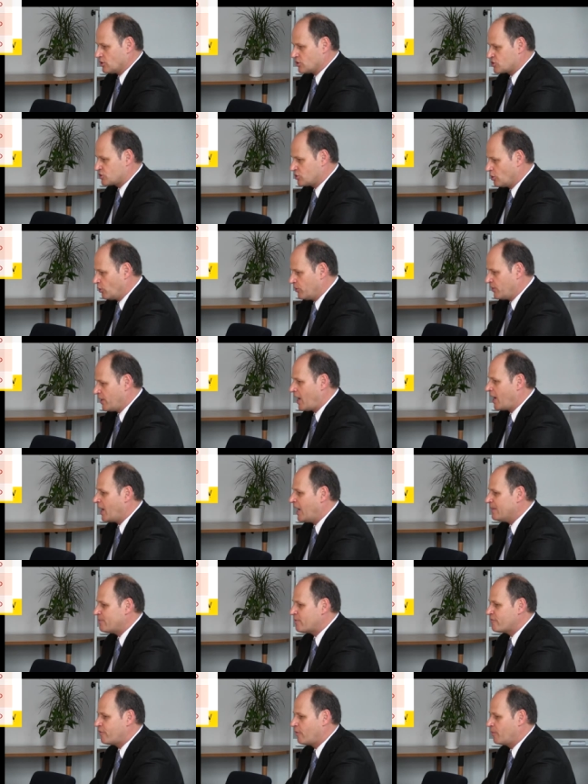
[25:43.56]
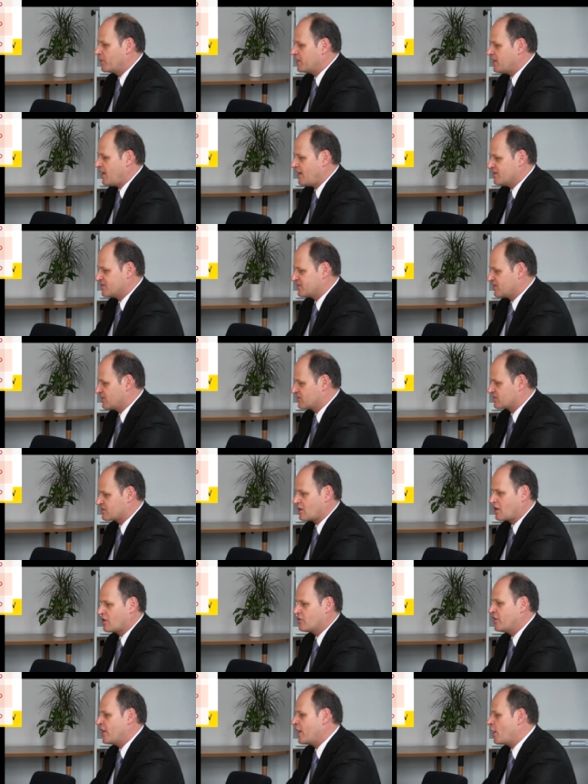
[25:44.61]
So in the high-performing
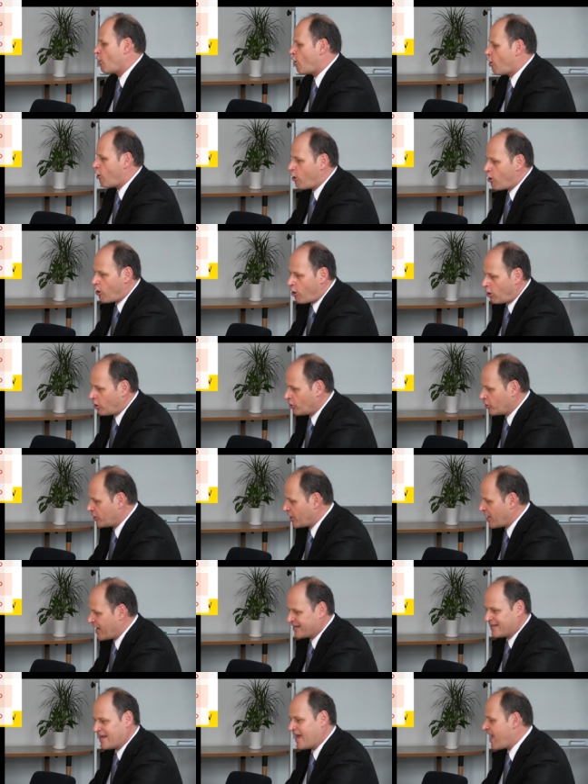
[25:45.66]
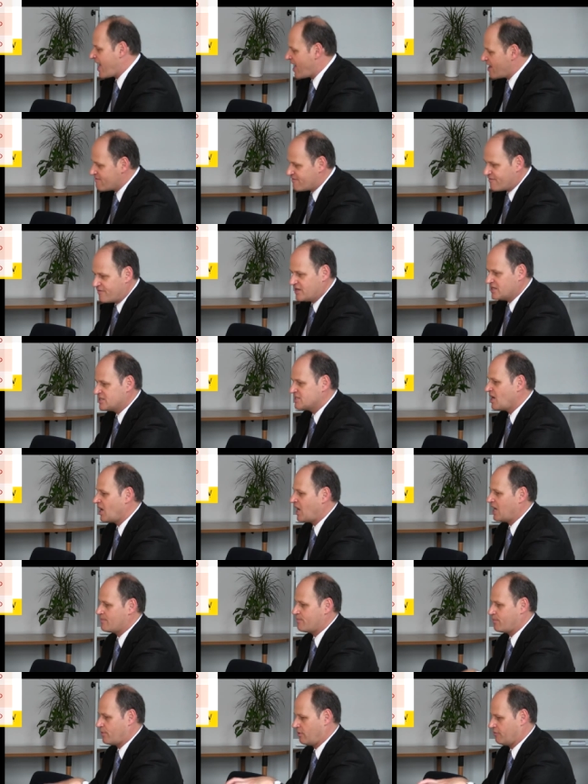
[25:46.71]
cases, they all got every
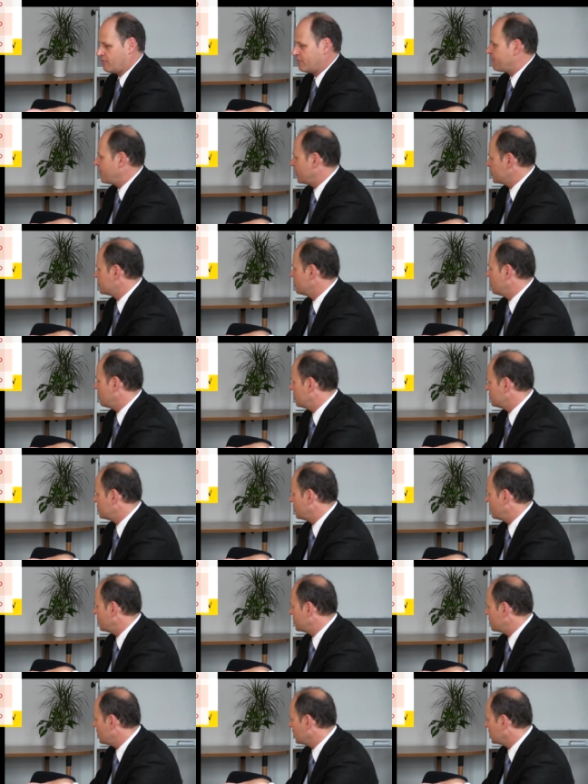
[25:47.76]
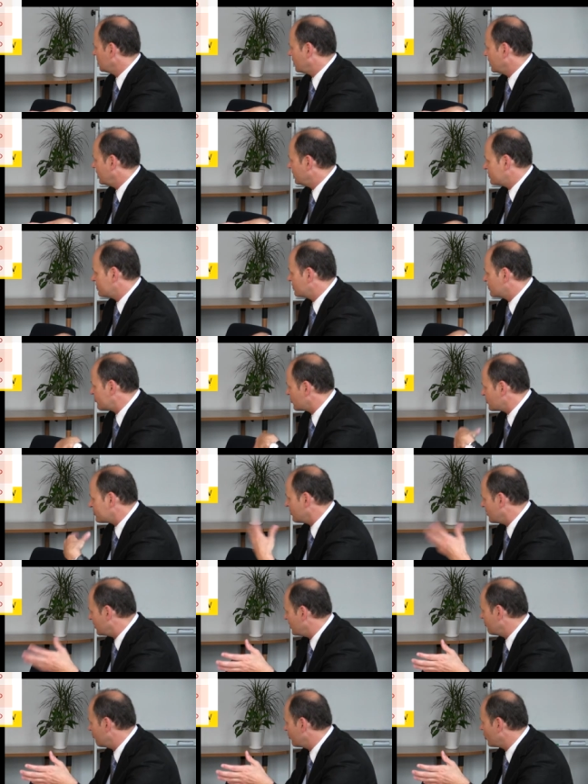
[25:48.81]
type of the functional knowledge that we talked about. This is just
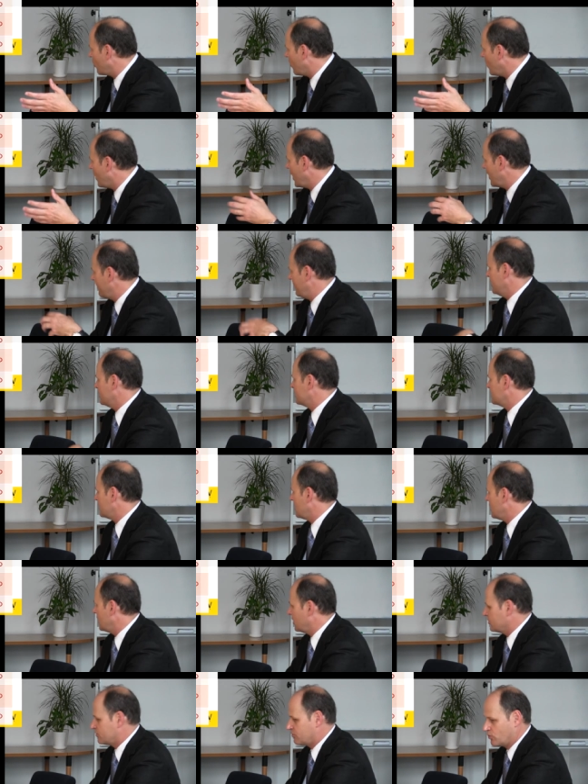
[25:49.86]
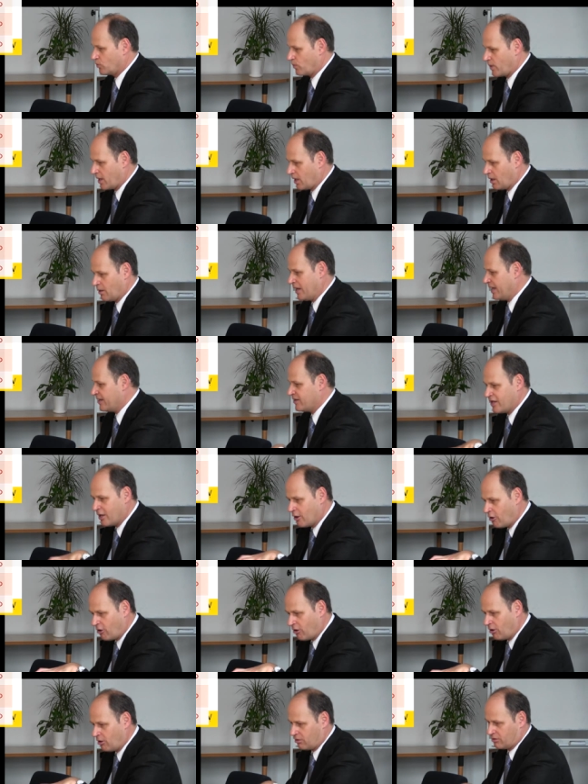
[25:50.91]
a requirement to do well, and they
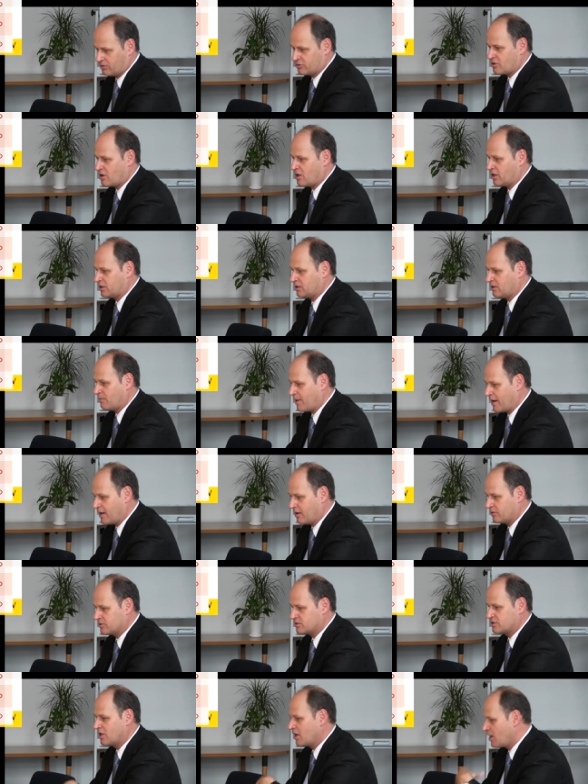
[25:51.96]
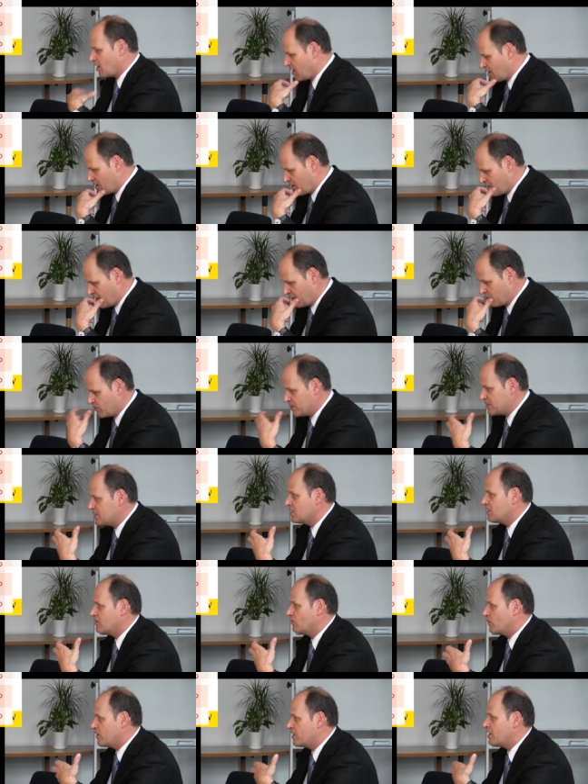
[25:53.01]
all talked about that
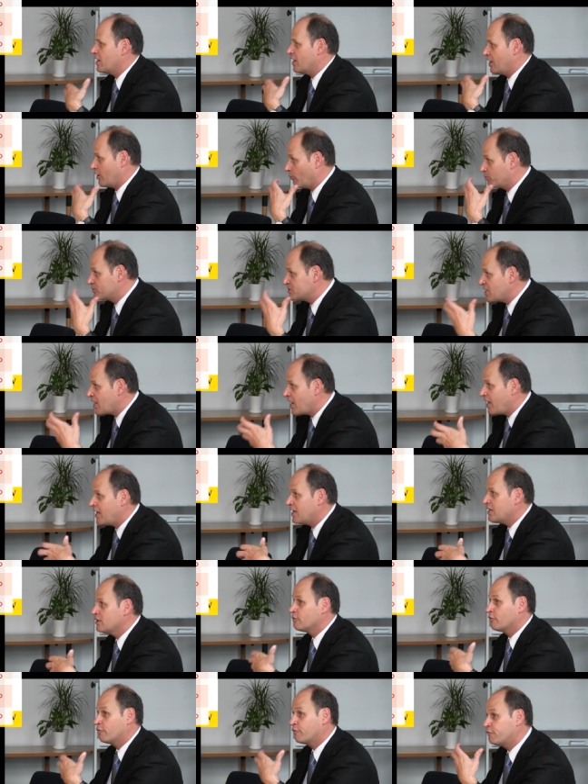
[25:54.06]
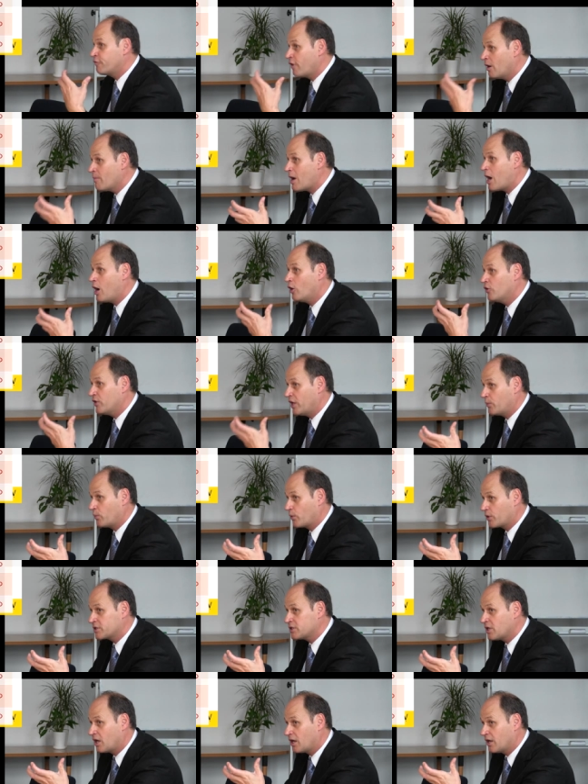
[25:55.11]
we obtained from our
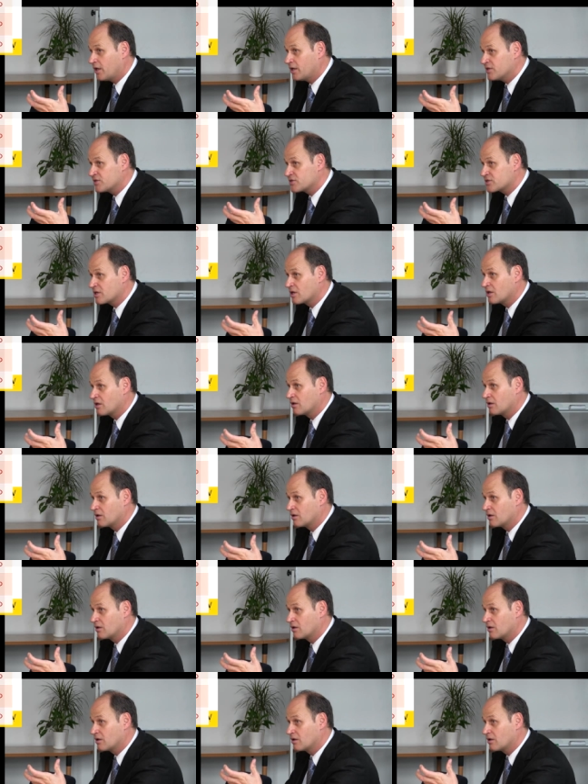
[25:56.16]
network ties